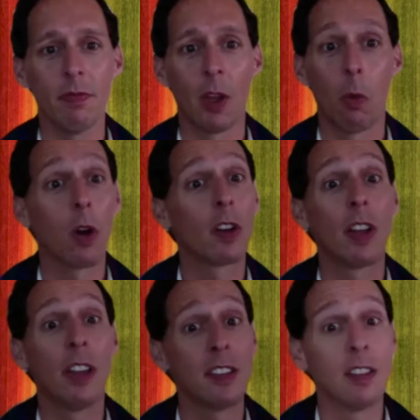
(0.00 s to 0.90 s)
Work
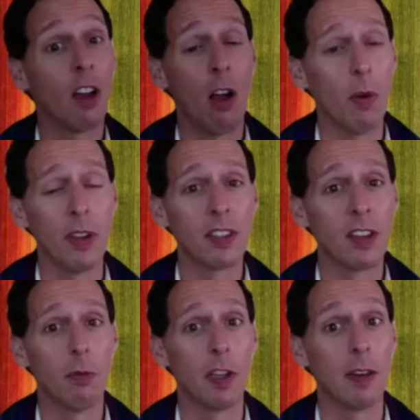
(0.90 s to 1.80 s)
isn't always
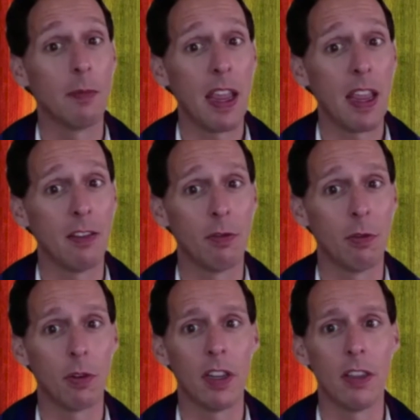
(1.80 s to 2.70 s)
stuff we get paid
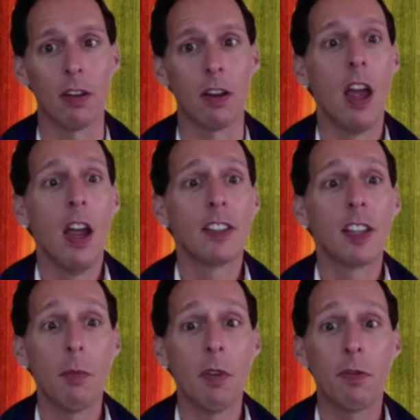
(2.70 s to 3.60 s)
for either.
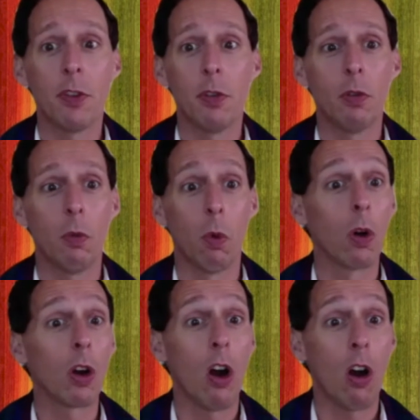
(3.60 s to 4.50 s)
Some of you
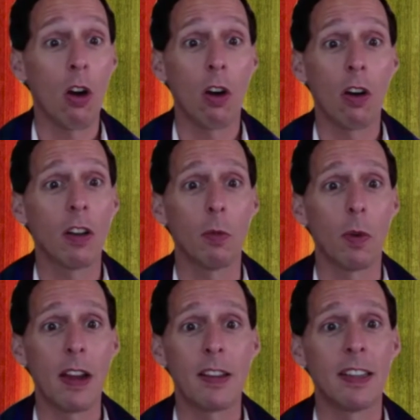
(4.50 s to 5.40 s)
work hard at
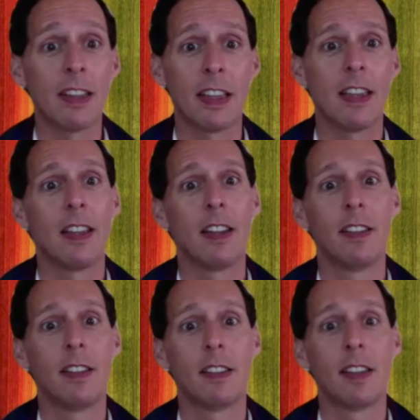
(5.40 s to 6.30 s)
raising
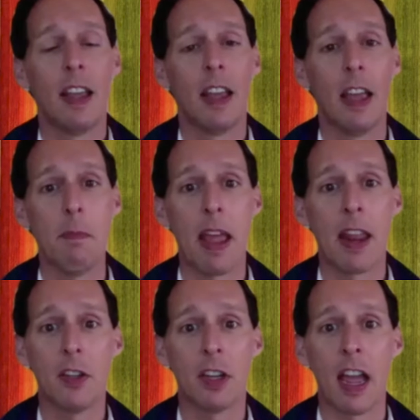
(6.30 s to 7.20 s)
kids and
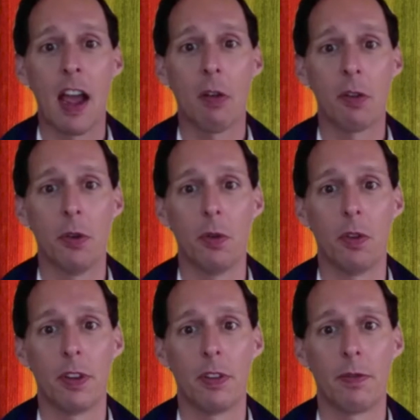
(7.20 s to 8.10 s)
managing a
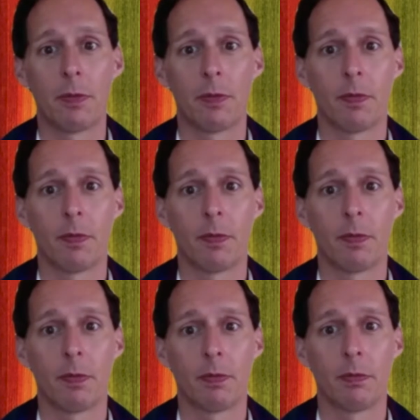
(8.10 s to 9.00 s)
household,
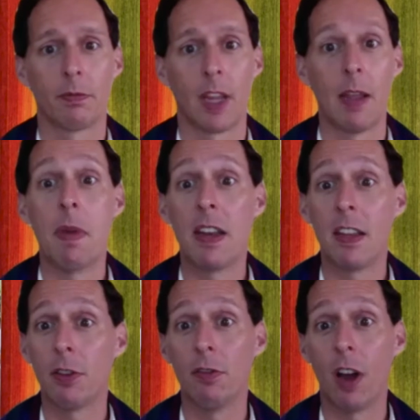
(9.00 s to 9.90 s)
and many
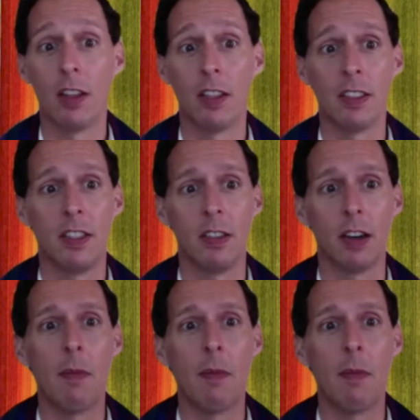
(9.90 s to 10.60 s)
of you volunteer.